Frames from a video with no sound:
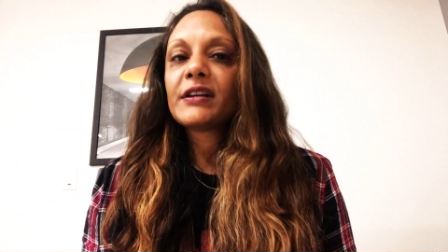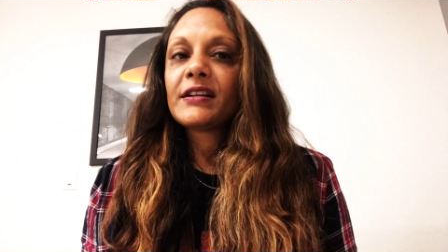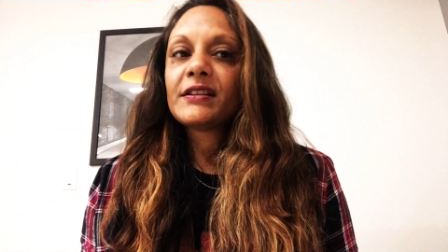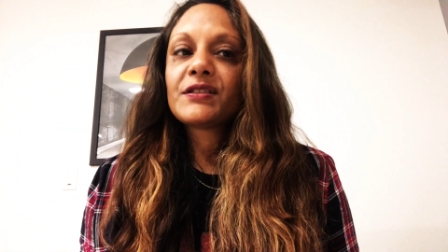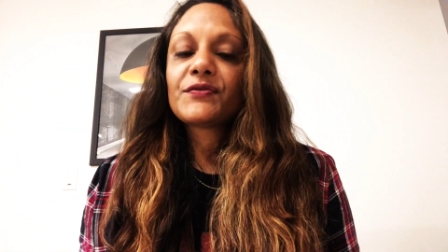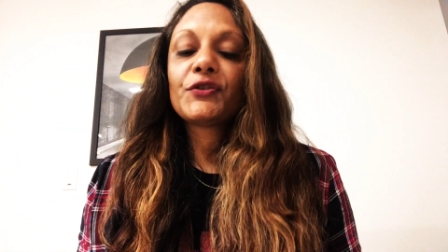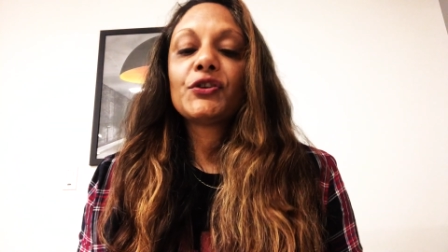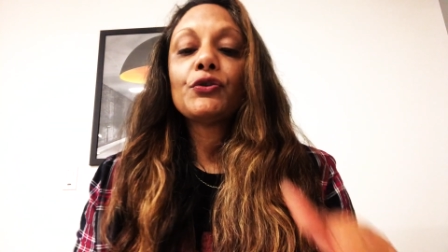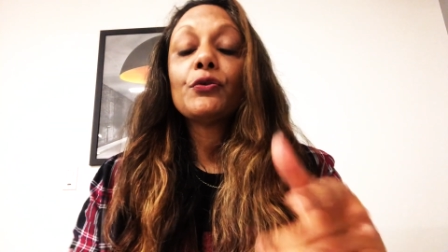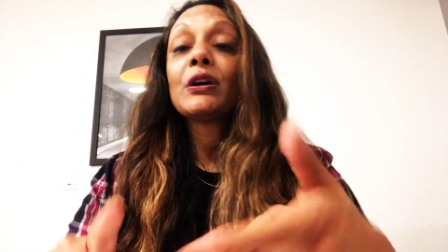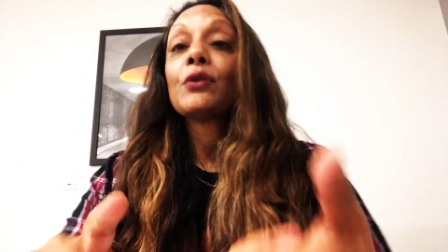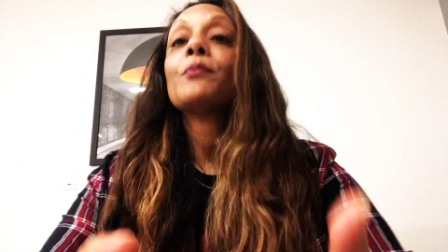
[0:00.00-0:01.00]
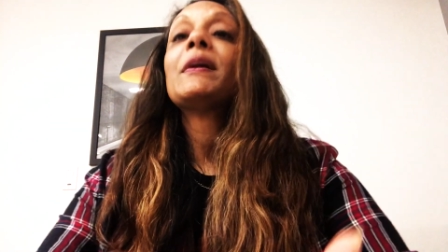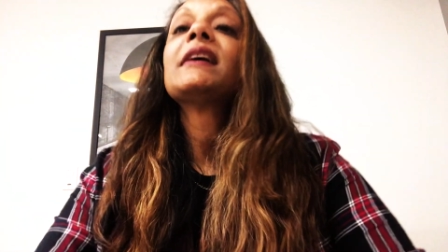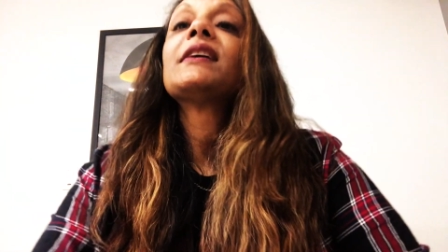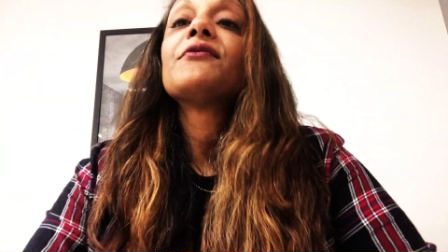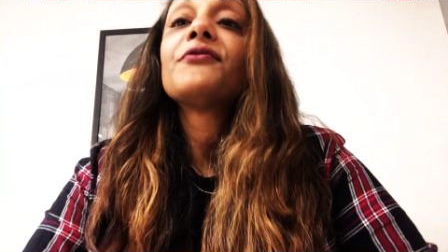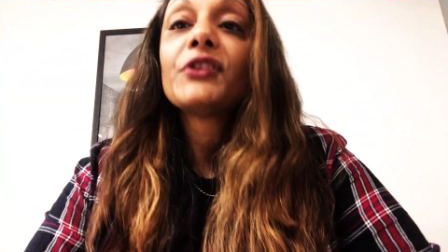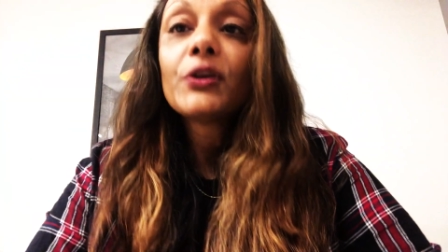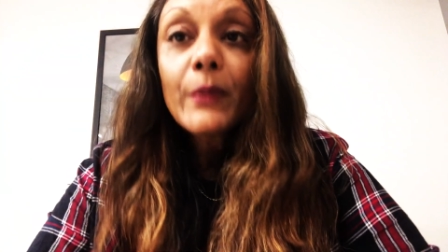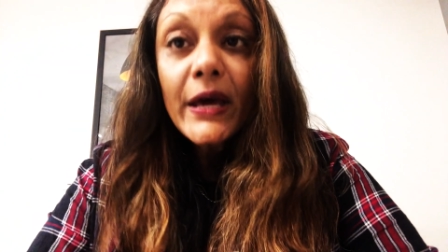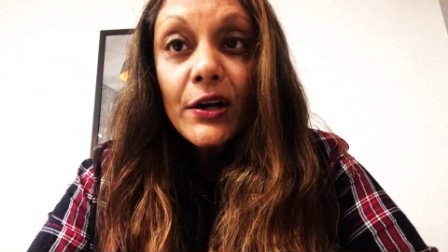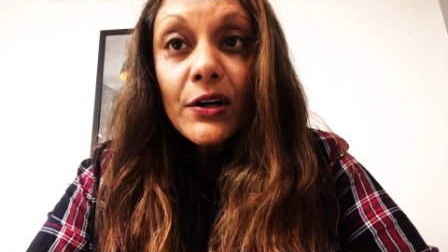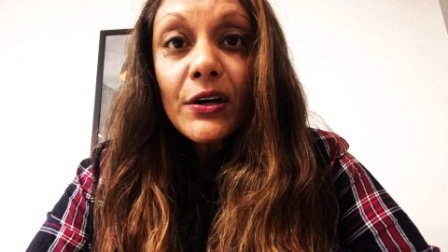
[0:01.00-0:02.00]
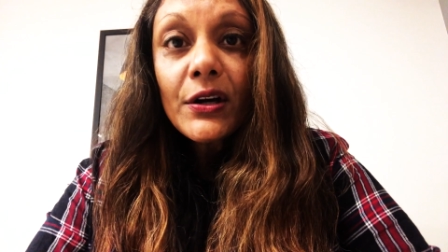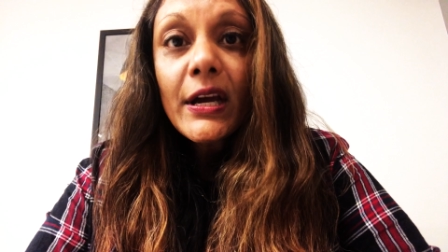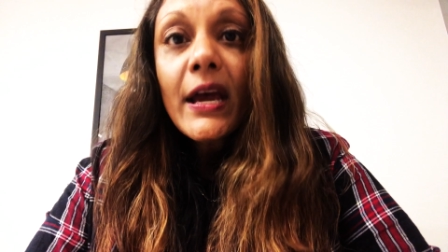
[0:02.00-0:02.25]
it is for you. It'll make it feel better.